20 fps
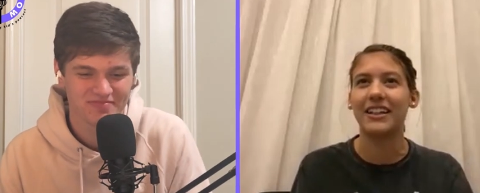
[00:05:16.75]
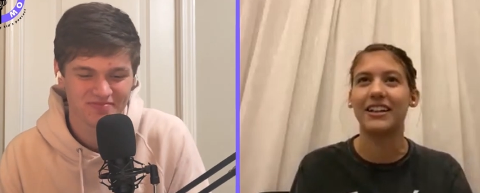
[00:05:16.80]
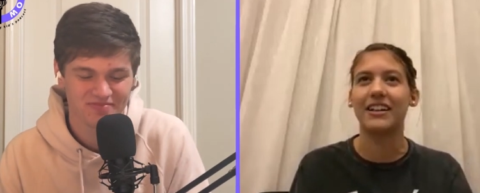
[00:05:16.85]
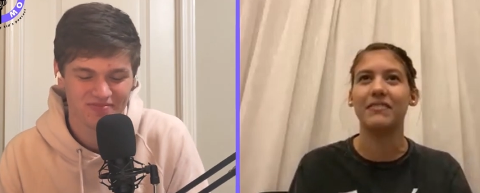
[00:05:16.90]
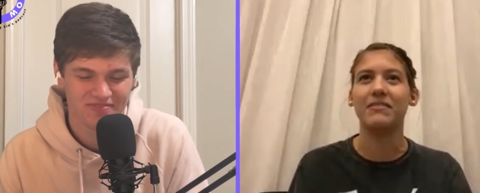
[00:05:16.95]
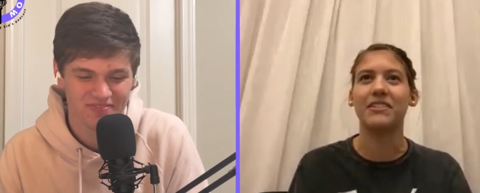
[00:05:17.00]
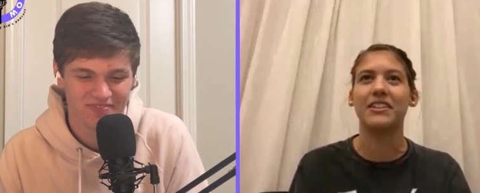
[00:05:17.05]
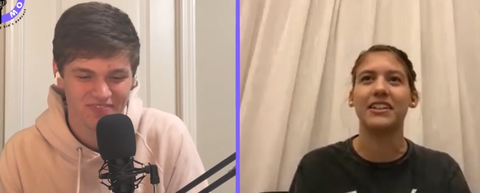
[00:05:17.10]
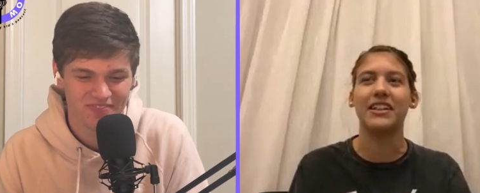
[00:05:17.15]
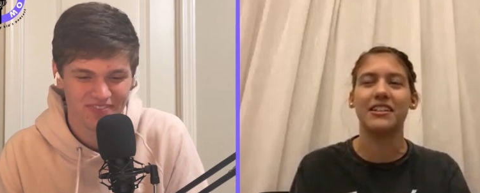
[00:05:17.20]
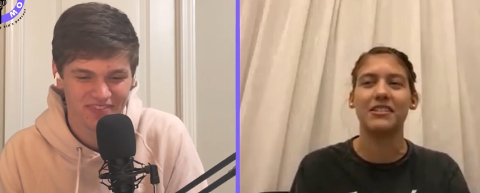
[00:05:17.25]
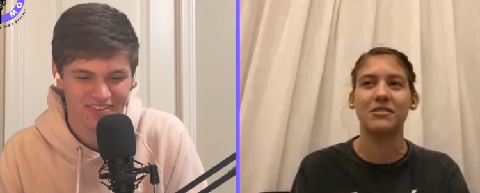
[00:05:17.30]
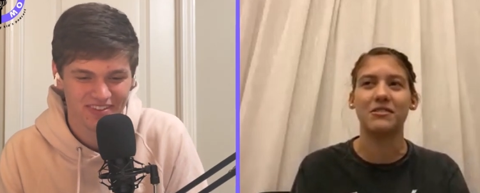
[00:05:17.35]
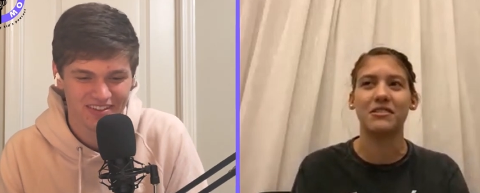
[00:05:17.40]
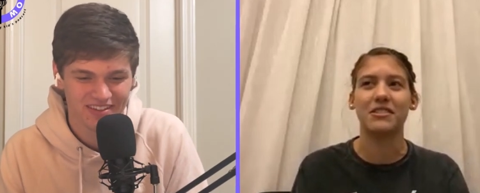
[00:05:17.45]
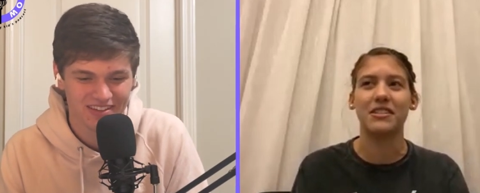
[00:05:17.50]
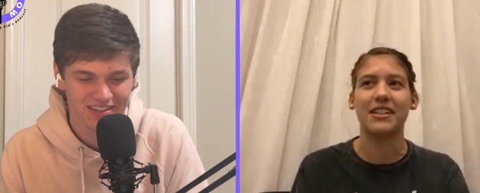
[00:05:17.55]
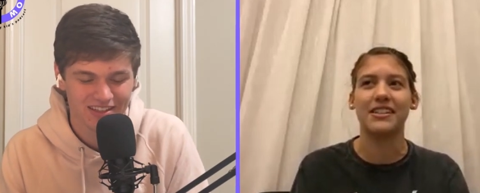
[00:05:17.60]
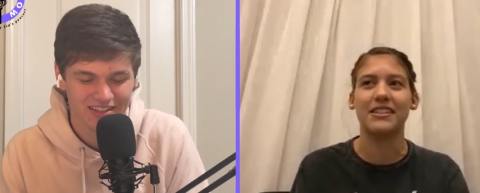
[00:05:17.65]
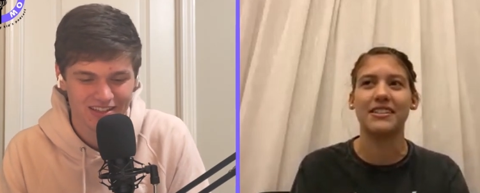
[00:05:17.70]
Speaker 1: I've done
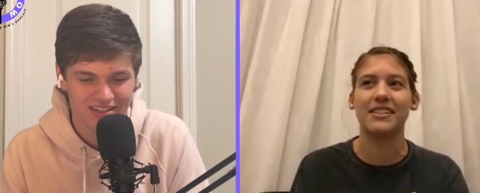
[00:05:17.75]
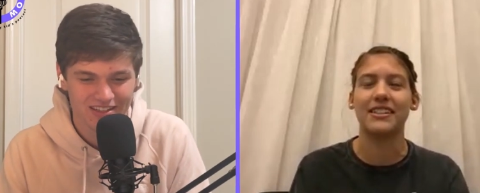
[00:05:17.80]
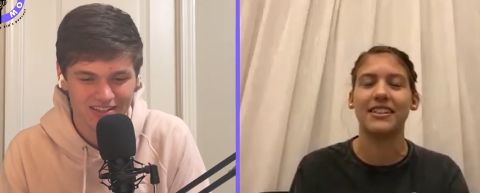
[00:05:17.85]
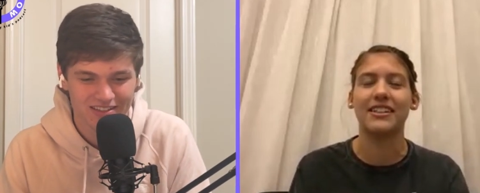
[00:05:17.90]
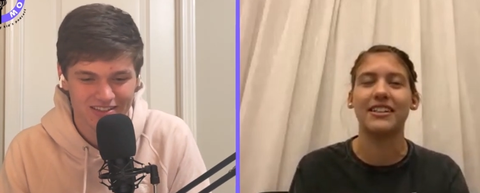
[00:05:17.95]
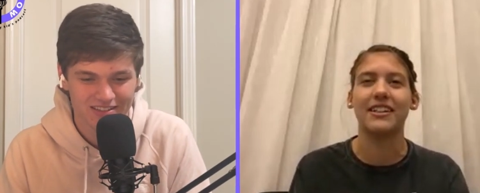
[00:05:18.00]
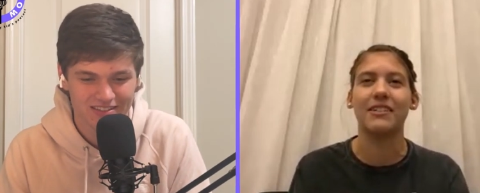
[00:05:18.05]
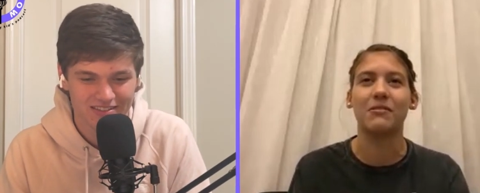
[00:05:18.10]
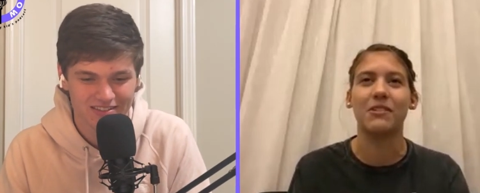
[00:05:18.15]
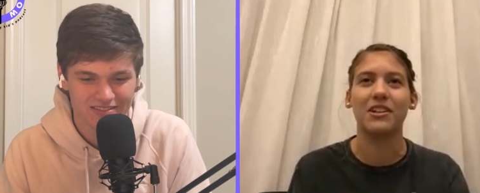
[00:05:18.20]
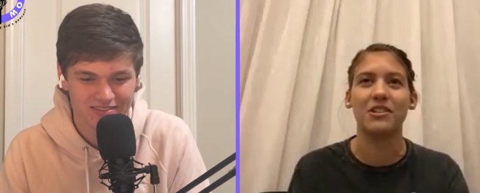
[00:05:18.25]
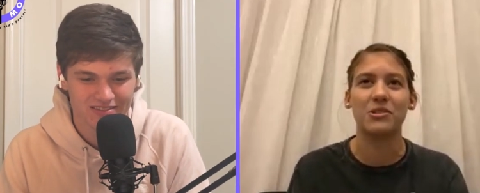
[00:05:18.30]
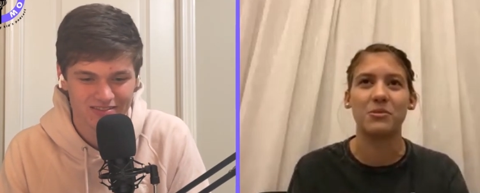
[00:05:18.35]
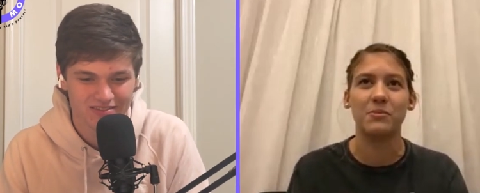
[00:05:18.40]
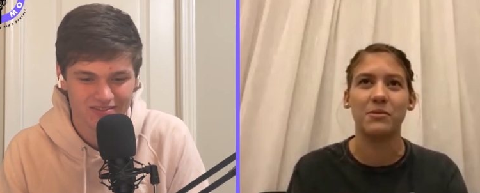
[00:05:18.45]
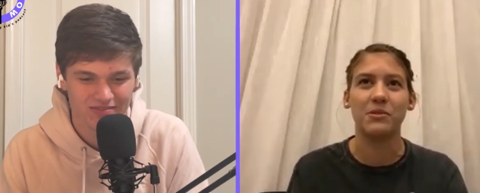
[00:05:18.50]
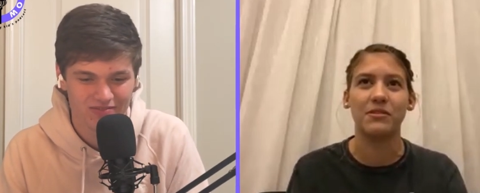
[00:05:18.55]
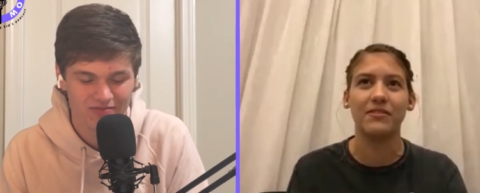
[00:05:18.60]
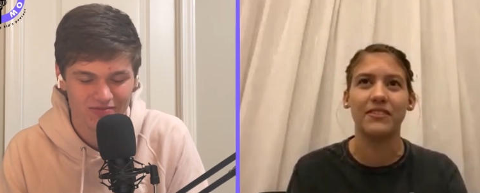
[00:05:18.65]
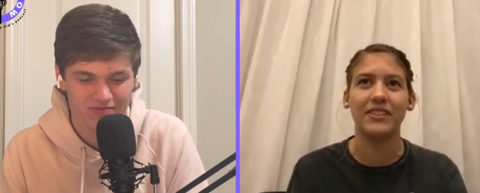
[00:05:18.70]
exercising. I watch
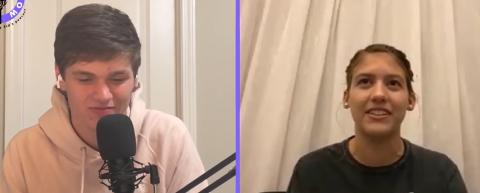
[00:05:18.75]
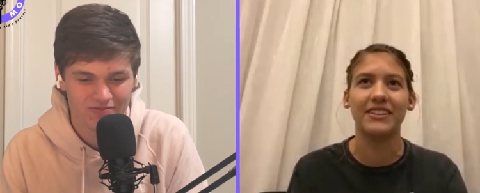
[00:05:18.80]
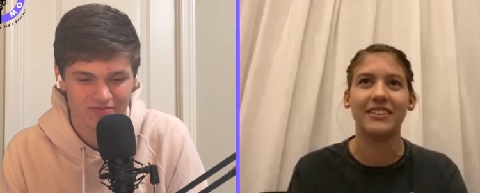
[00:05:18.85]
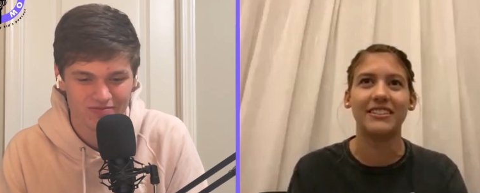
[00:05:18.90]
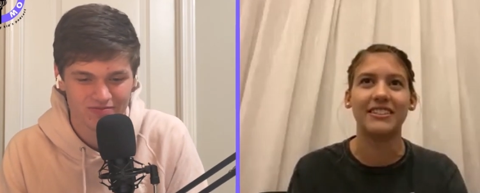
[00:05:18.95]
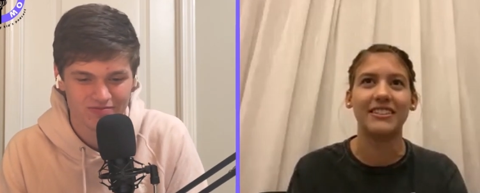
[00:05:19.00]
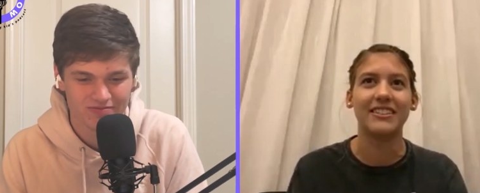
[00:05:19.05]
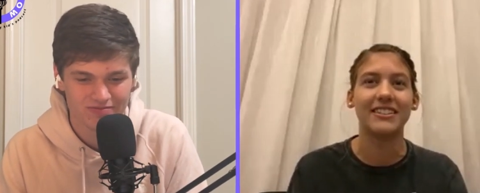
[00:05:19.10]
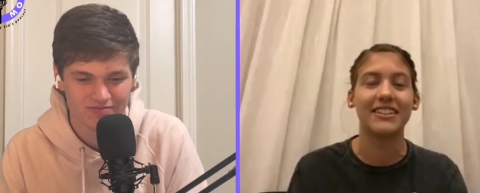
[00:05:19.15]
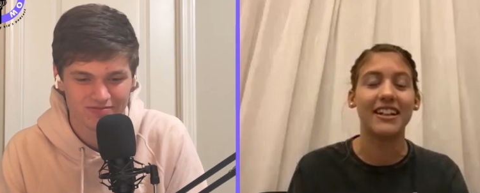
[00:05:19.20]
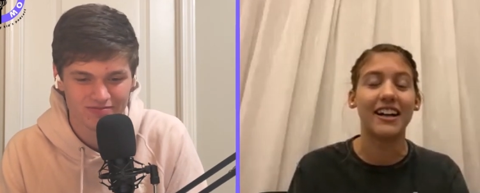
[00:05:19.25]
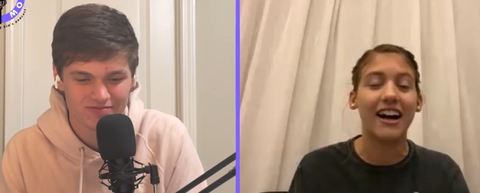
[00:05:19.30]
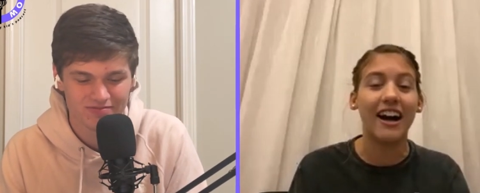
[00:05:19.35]
movies.